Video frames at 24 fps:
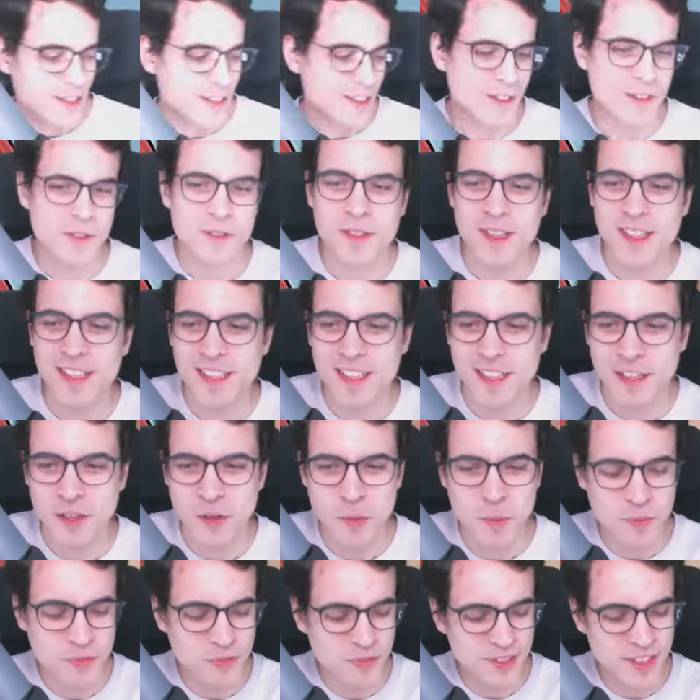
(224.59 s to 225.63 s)
All right,
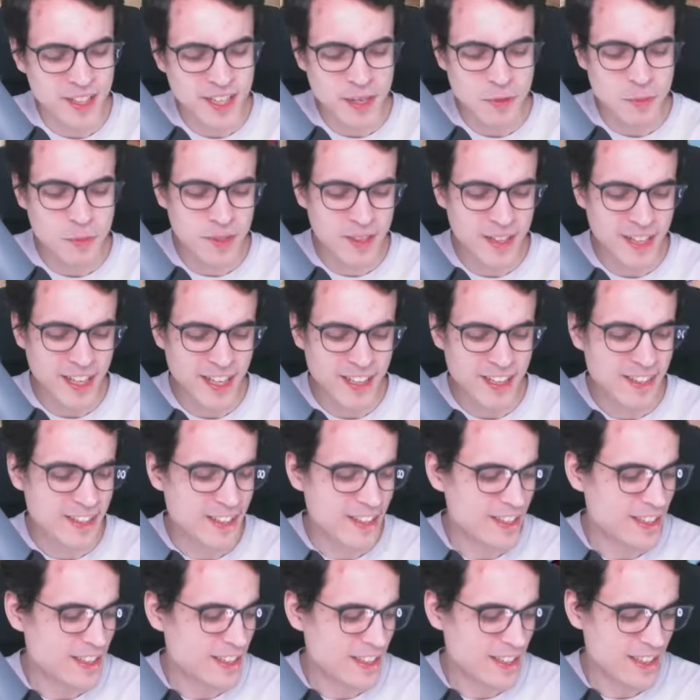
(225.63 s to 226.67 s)
hopefully we'll
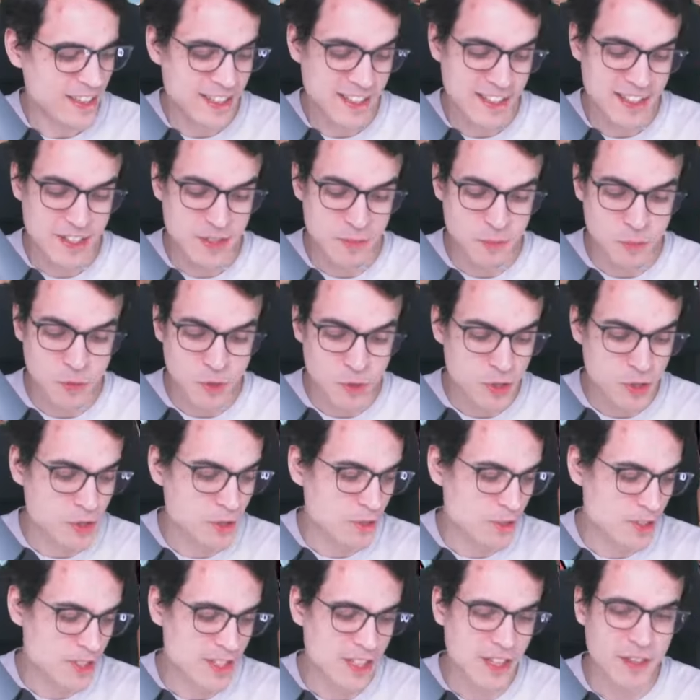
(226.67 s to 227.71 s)
get some more
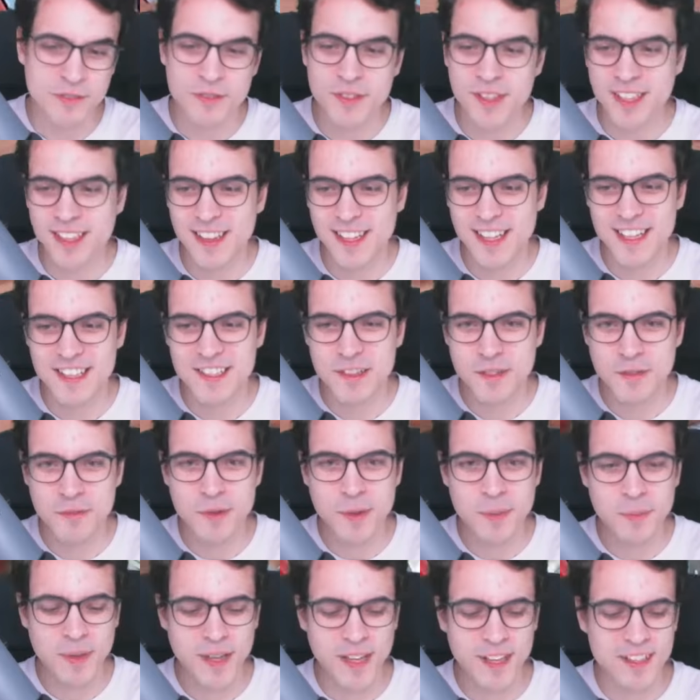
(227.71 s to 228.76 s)
cool stuff in the last three
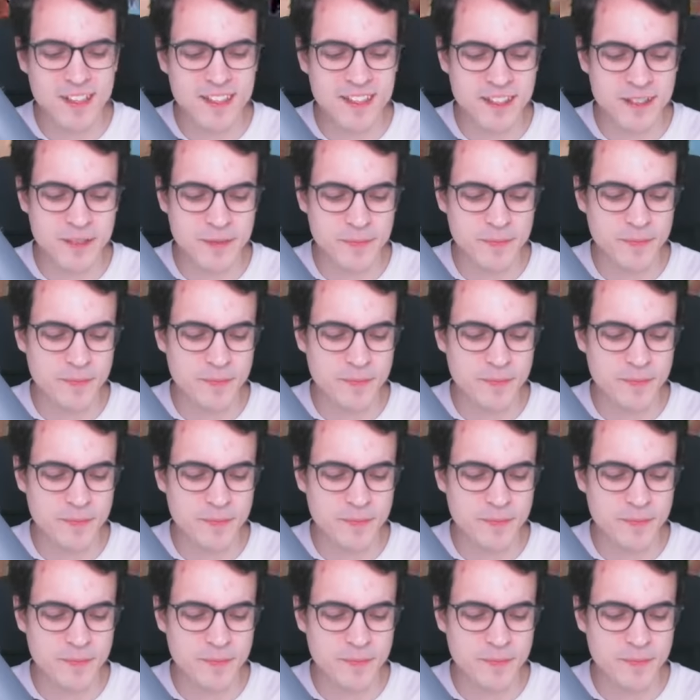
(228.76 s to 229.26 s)
packs.